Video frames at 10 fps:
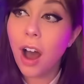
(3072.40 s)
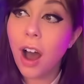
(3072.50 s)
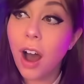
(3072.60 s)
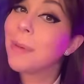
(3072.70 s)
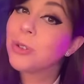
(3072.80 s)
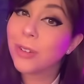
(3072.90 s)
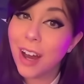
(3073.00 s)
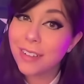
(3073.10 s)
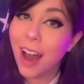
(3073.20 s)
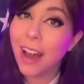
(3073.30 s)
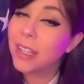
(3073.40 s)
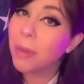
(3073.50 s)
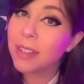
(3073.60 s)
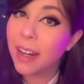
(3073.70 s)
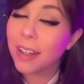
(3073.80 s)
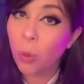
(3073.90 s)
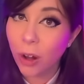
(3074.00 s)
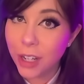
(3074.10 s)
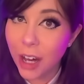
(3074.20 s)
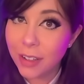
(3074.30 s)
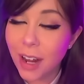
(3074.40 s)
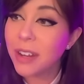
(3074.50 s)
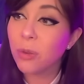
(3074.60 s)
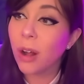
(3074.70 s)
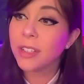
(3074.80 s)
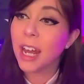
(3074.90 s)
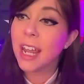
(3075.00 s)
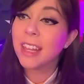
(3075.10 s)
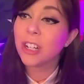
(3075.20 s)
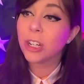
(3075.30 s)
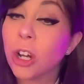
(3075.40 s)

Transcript: Uh, absolutely not. I eat my steaks well done. Not even well done. I eat that shit.